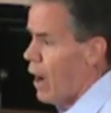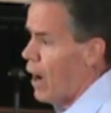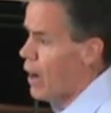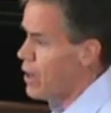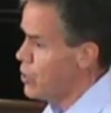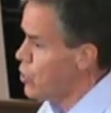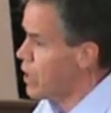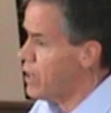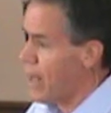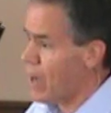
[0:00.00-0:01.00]
uh,
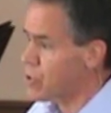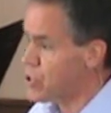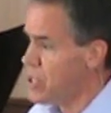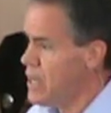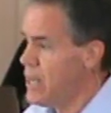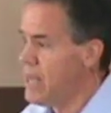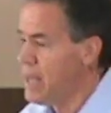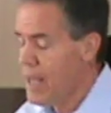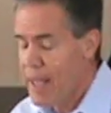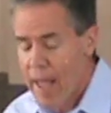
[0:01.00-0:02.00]
who can now
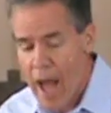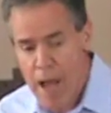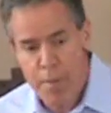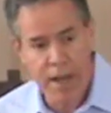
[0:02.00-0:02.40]
see, I